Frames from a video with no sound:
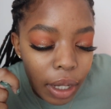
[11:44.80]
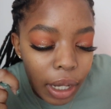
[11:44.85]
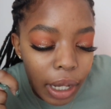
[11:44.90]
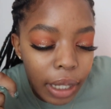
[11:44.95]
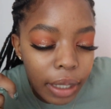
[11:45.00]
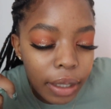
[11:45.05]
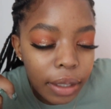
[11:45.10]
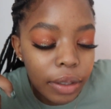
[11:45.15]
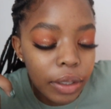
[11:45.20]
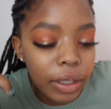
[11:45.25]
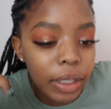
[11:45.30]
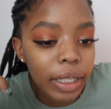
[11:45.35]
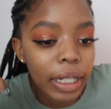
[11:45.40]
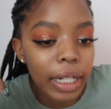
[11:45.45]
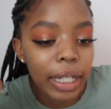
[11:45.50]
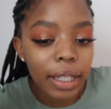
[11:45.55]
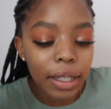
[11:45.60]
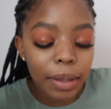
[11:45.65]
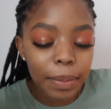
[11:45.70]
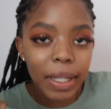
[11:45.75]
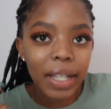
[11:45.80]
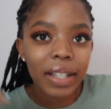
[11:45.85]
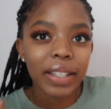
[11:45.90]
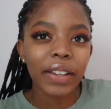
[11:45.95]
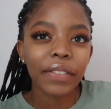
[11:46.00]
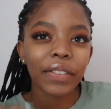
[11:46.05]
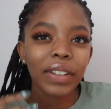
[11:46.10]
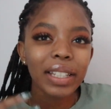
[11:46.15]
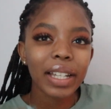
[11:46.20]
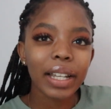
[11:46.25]
underneath because
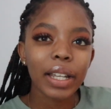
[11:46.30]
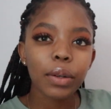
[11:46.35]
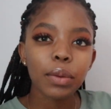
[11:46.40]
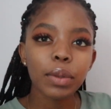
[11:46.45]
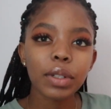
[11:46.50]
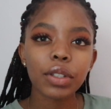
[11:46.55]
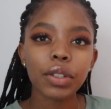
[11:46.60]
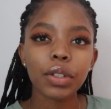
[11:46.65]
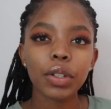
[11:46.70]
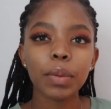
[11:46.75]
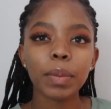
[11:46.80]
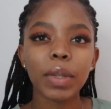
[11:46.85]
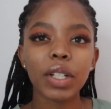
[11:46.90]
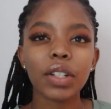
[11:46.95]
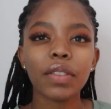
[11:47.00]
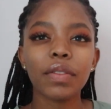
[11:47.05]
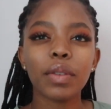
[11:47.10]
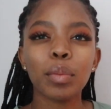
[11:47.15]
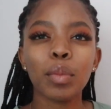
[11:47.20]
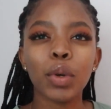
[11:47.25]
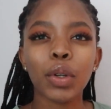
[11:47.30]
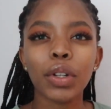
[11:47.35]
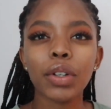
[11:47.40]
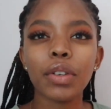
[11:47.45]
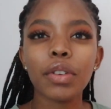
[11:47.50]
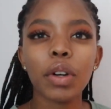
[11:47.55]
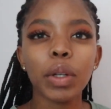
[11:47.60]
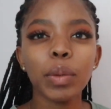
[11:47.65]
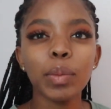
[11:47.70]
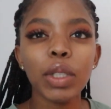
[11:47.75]
I felt like it was too much of a
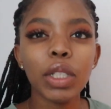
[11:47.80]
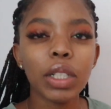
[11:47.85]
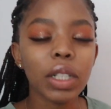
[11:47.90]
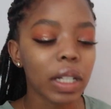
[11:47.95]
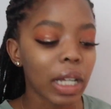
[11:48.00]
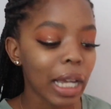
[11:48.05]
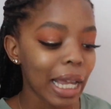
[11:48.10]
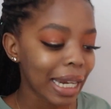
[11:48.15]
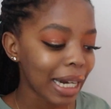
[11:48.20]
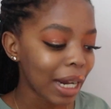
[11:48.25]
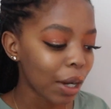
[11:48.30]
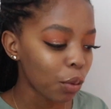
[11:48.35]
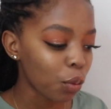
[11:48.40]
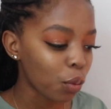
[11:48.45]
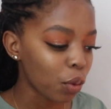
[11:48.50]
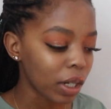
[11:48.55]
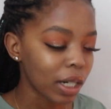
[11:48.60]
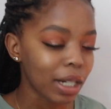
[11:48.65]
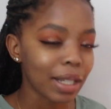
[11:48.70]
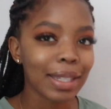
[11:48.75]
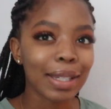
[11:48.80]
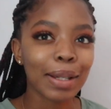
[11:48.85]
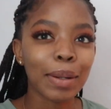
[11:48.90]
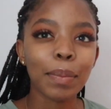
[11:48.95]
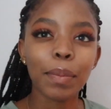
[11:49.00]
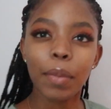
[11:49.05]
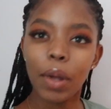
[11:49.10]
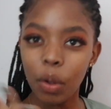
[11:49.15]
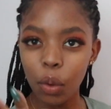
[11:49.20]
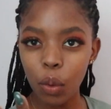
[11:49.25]
monochrome look and I wanted some,
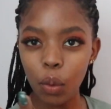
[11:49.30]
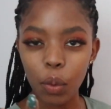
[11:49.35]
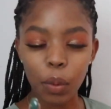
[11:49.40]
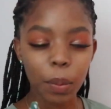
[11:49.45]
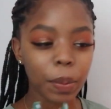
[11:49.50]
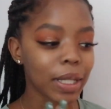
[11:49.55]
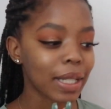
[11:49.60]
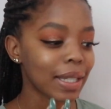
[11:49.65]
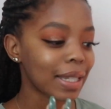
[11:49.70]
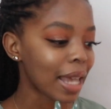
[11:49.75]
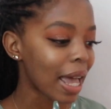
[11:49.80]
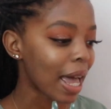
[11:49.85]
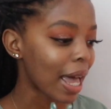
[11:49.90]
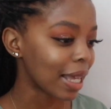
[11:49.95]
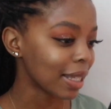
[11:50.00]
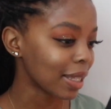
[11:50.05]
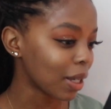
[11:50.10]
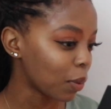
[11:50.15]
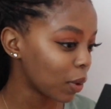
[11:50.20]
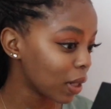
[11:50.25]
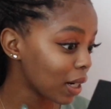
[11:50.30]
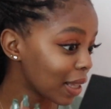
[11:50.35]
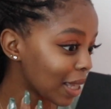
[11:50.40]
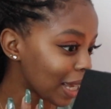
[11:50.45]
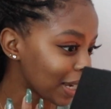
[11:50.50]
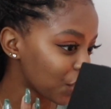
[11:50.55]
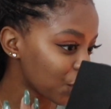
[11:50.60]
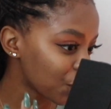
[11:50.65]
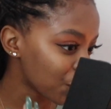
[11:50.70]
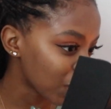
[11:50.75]
pizzazz. I wanted
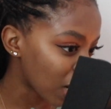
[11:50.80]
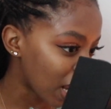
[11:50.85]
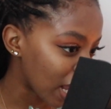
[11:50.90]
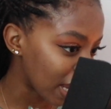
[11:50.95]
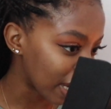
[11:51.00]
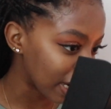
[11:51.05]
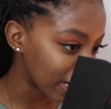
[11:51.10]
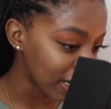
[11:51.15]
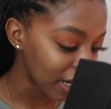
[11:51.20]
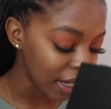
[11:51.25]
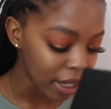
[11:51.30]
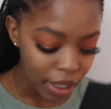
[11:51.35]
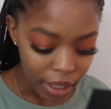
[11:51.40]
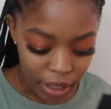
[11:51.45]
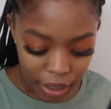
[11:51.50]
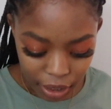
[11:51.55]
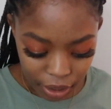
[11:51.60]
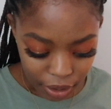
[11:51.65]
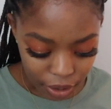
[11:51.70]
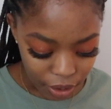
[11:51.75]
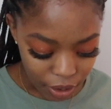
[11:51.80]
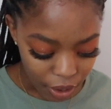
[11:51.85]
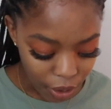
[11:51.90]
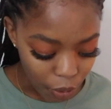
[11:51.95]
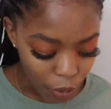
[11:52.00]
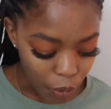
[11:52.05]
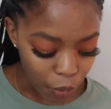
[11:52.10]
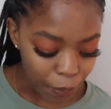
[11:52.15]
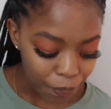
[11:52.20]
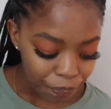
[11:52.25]
that shine.
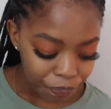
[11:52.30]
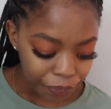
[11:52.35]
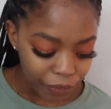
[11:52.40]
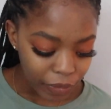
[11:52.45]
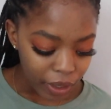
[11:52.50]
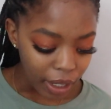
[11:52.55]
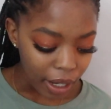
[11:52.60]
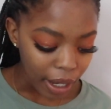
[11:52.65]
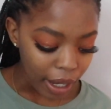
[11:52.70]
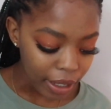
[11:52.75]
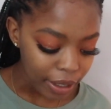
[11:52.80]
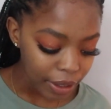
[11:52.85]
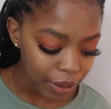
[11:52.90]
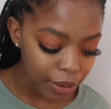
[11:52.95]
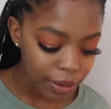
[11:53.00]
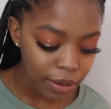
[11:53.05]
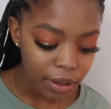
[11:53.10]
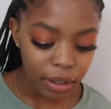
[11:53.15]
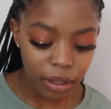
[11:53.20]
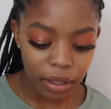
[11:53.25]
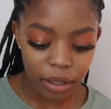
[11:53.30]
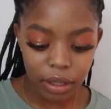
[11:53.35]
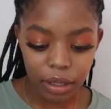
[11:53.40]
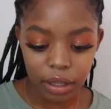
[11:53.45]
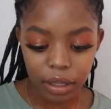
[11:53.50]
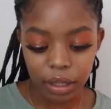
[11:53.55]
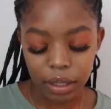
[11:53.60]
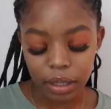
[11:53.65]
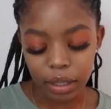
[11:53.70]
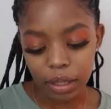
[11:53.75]
So I used
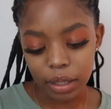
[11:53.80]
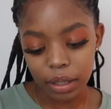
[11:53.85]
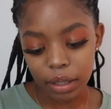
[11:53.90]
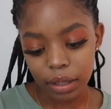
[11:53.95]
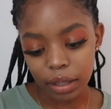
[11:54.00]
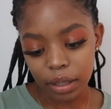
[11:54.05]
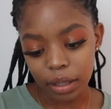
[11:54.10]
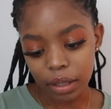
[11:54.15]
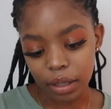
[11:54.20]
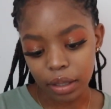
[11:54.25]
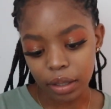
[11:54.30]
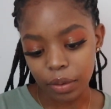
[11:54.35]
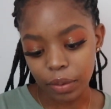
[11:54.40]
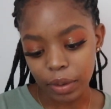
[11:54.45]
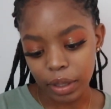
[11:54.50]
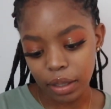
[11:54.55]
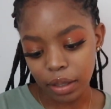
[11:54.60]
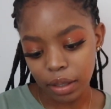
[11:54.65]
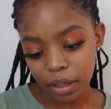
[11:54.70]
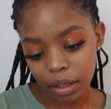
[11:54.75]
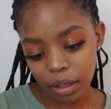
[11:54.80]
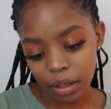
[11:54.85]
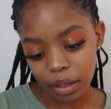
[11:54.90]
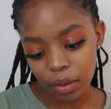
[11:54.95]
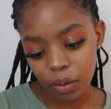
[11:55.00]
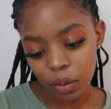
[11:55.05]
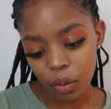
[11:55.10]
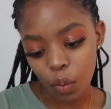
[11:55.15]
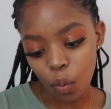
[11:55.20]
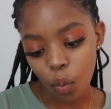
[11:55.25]
this, what is this?
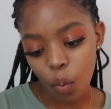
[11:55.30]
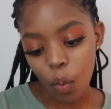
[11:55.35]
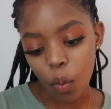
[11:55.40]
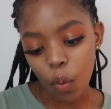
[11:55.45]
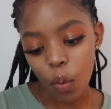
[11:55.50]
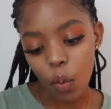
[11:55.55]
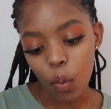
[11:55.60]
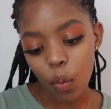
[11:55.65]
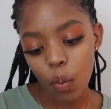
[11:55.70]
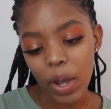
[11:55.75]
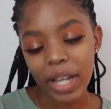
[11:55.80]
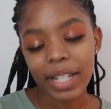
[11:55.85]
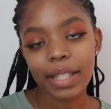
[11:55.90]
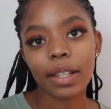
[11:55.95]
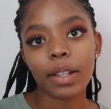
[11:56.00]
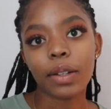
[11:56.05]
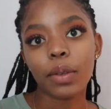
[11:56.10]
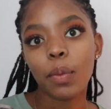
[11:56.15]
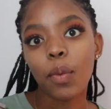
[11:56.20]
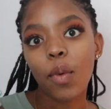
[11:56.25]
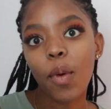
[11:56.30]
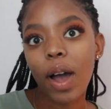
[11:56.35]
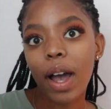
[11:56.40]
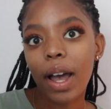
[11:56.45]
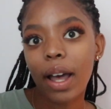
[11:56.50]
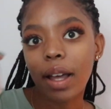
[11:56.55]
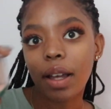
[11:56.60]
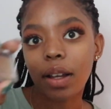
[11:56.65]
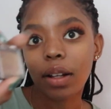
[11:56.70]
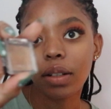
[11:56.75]
Wet n
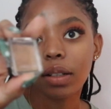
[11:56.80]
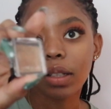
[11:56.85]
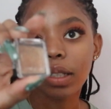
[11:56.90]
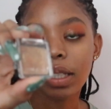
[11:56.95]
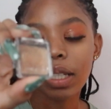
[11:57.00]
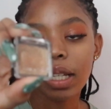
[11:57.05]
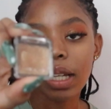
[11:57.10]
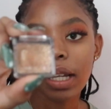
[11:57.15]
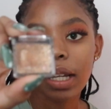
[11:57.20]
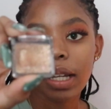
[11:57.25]
Wild.